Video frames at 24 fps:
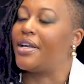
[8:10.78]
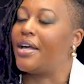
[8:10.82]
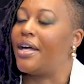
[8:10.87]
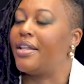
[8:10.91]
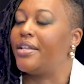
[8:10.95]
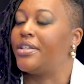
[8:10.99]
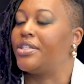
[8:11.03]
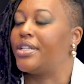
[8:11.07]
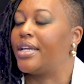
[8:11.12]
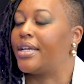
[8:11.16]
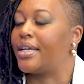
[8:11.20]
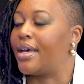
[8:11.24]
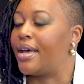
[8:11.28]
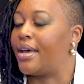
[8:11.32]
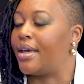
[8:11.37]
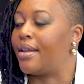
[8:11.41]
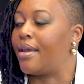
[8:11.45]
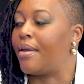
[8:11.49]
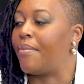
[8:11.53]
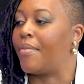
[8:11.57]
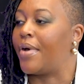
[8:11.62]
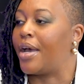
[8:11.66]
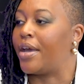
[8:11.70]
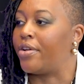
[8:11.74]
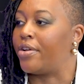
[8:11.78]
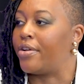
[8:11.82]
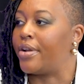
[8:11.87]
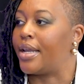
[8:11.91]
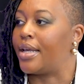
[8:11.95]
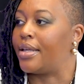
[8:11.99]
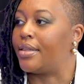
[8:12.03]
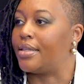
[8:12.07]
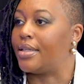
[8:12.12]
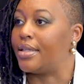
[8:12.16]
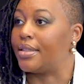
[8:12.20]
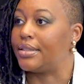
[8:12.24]
college, I got a minor in
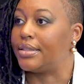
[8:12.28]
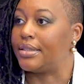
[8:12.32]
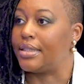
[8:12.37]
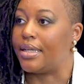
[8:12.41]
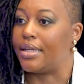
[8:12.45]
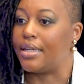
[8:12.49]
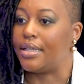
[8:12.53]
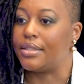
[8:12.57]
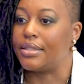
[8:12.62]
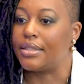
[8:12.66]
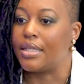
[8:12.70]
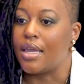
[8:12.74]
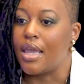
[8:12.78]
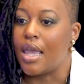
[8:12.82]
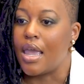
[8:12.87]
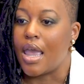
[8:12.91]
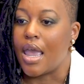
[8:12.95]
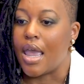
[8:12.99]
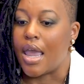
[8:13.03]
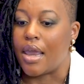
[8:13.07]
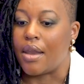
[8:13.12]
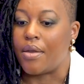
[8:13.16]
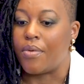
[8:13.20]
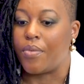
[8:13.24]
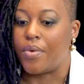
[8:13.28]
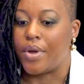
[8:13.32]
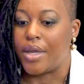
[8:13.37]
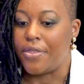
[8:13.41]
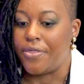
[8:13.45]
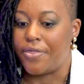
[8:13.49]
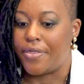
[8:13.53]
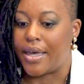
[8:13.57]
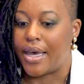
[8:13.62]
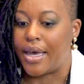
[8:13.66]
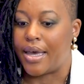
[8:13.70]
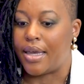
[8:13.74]
ethnic studies. And
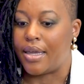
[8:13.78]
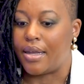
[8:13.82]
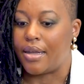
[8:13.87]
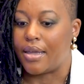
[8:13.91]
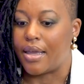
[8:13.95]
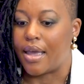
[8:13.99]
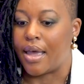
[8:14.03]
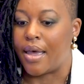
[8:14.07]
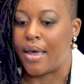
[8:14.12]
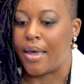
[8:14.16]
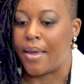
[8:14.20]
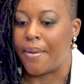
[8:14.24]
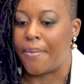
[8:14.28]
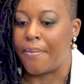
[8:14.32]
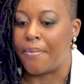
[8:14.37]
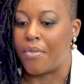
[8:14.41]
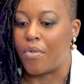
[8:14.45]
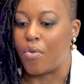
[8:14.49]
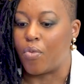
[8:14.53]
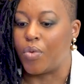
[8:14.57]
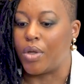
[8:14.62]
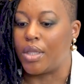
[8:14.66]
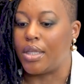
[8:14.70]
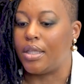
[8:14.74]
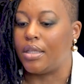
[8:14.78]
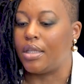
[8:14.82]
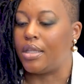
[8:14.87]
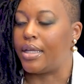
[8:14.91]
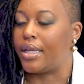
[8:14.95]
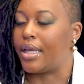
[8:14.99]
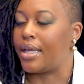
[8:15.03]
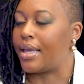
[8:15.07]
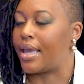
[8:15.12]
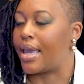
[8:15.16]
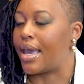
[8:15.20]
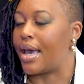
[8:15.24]
with that, really
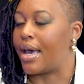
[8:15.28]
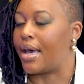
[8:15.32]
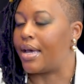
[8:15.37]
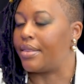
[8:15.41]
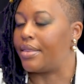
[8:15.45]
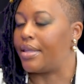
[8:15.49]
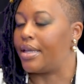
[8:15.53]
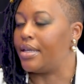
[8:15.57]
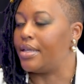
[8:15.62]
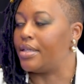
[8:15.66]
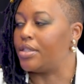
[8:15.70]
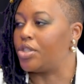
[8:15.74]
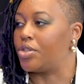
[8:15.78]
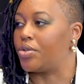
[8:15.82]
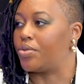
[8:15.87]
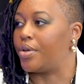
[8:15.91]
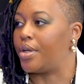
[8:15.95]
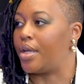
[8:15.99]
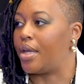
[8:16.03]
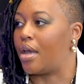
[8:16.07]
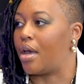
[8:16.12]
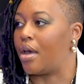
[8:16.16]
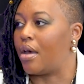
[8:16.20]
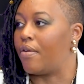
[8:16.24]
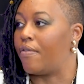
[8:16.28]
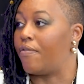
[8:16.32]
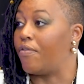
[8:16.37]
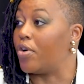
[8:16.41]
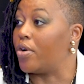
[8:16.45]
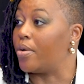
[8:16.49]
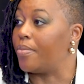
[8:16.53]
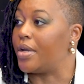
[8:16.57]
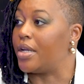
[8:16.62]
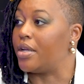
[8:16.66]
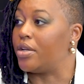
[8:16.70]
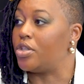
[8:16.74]
looking at the history of
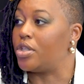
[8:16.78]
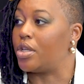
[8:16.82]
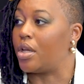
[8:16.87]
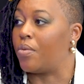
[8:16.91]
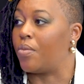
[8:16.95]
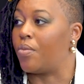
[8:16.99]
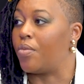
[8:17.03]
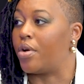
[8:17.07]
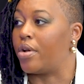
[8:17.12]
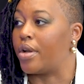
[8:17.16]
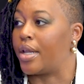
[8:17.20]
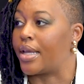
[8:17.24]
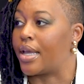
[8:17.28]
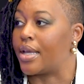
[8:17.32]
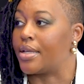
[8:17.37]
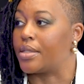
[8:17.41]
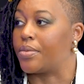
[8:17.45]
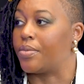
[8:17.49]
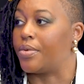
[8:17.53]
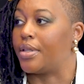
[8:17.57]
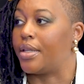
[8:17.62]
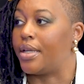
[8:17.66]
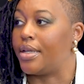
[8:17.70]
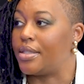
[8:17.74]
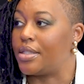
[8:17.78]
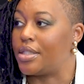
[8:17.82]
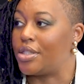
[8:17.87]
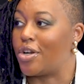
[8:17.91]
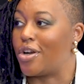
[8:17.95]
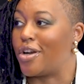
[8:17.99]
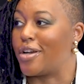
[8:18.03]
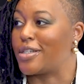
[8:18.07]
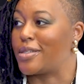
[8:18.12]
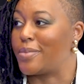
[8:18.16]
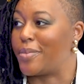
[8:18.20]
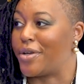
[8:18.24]
verbiage and wording as it relates to
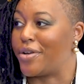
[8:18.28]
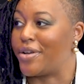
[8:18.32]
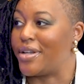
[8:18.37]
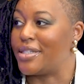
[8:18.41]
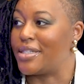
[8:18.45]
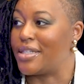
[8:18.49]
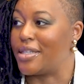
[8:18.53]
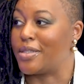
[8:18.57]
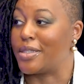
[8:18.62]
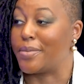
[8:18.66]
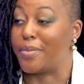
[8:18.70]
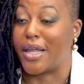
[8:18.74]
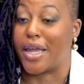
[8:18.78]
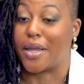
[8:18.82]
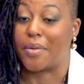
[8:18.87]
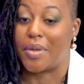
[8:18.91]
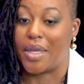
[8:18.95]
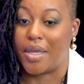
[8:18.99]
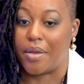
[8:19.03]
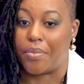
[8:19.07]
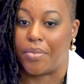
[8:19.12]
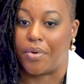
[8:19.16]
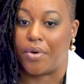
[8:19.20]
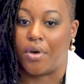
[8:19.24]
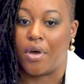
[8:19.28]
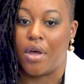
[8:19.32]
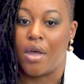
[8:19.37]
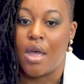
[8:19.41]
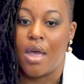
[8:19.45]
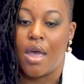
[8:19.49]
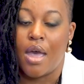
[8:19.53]
our experience as Black people,